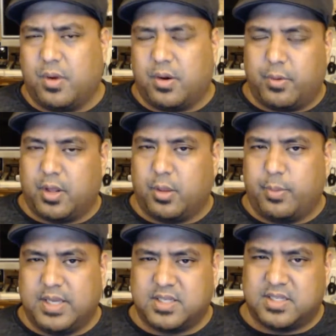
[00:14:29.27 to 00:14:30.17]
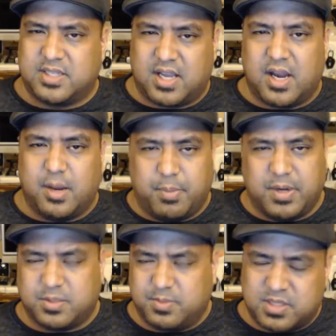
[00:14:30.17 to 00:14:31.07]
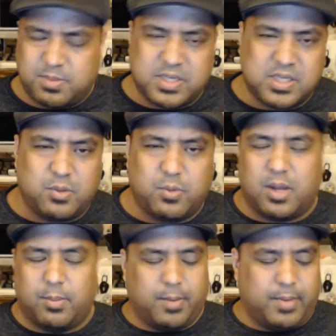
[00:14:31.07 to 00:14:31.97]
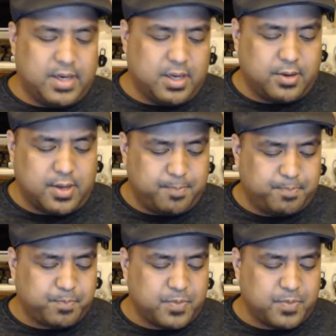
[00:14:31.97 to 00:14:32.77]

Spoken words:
on a regular basis that kind of bugs me, especially when I'm on my downtime.